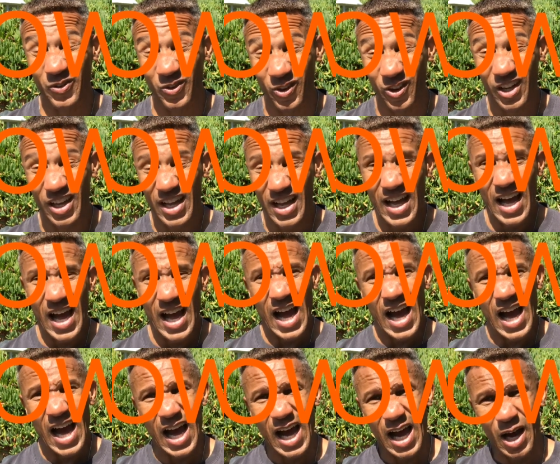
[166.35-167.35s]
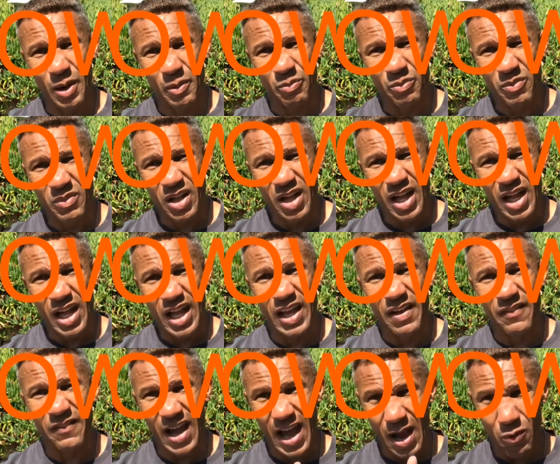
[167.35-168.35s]
If I was torturing somebody,
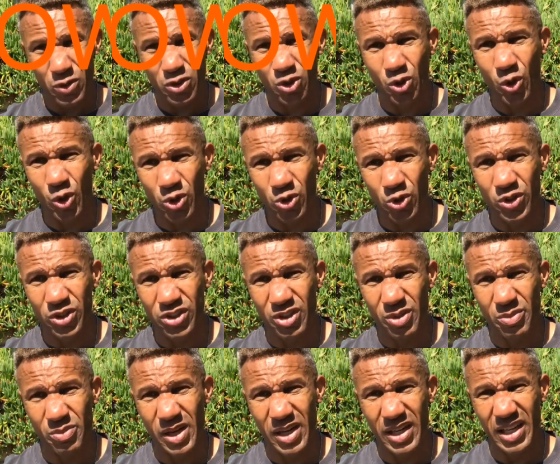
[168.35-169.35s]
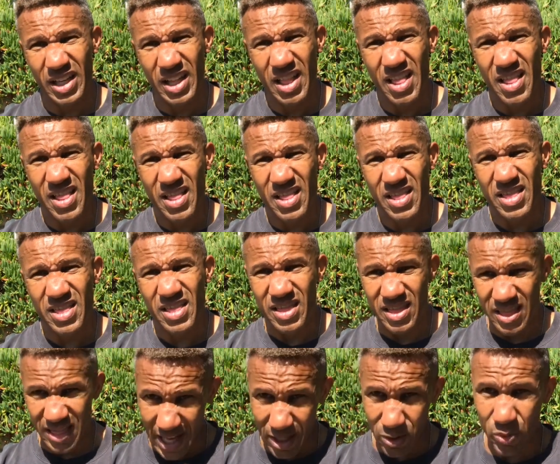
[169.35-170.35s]
that's what I would do with
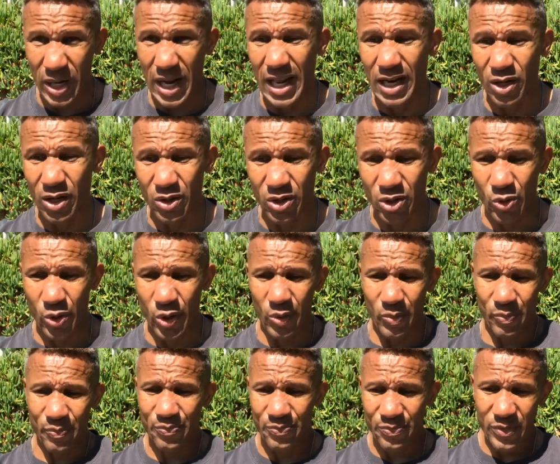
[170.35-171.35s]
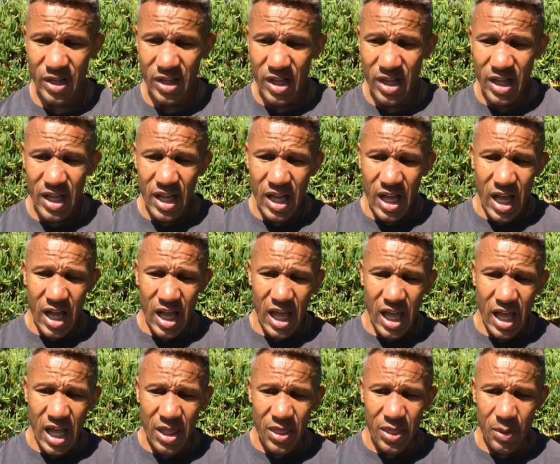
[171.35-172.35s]
them. The problem resolved itself,
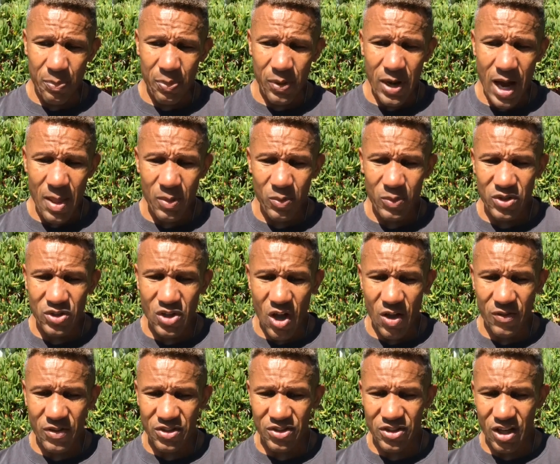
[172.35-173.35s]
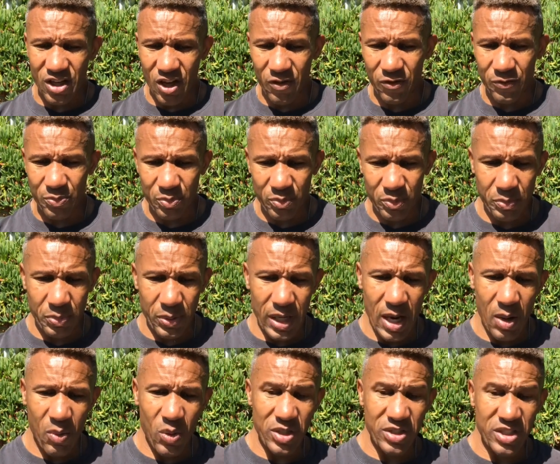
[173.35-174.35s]
but I wasn't able to poop
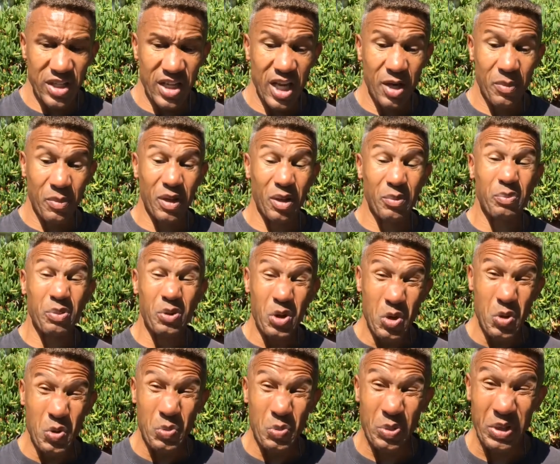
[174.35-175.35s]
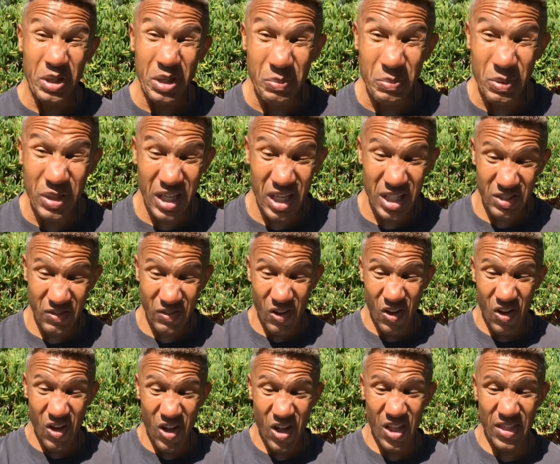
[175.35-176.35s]
because of all the anesthesia and
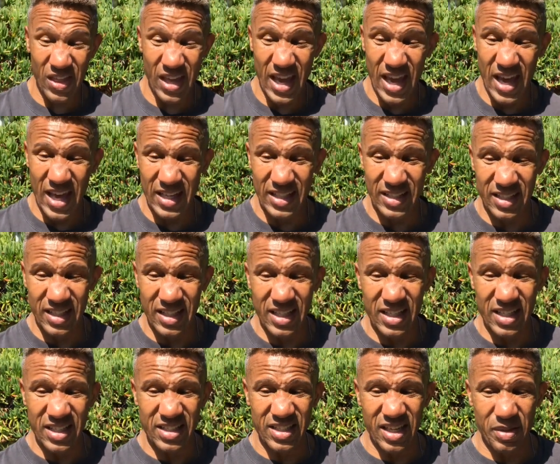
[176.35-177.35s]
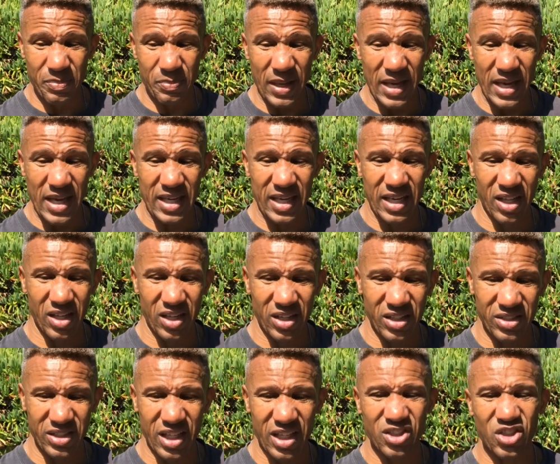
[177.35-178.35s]
painkillers that had slowed down my system.
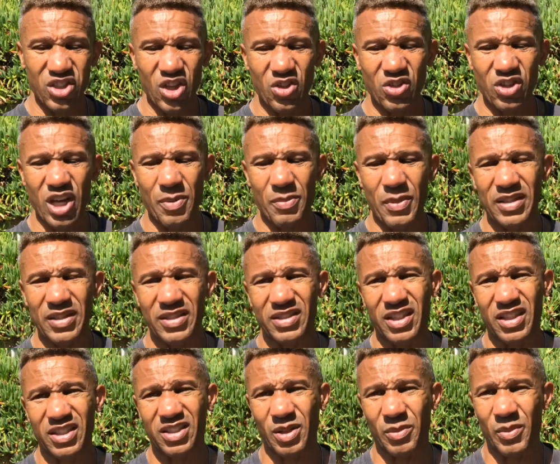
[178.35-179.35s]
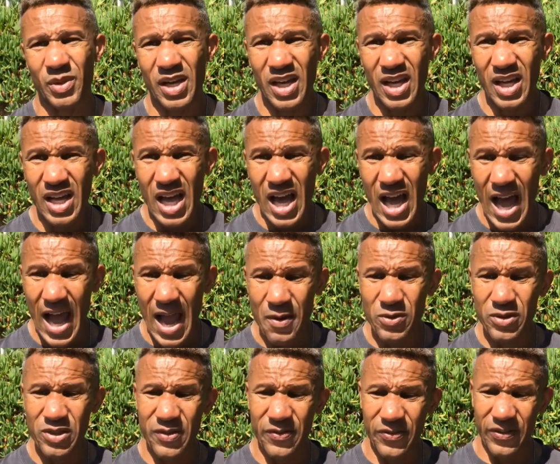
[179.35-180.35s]
I was afraid they weren't going to let me
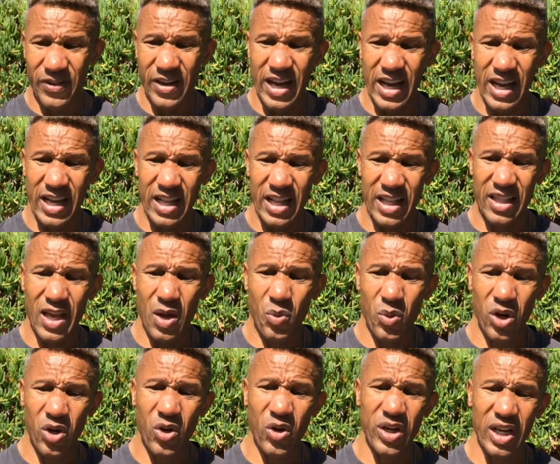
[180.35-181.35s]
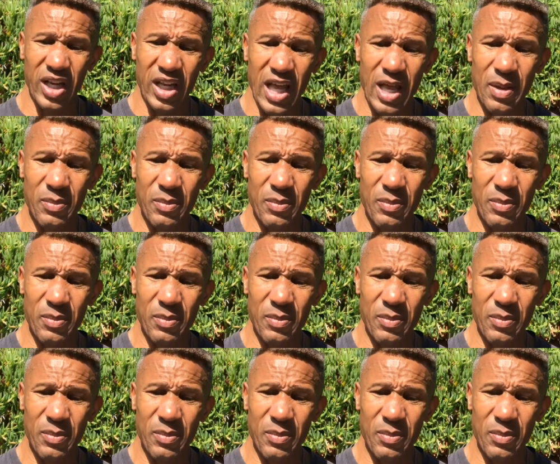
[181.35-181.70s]
go home before I pooped.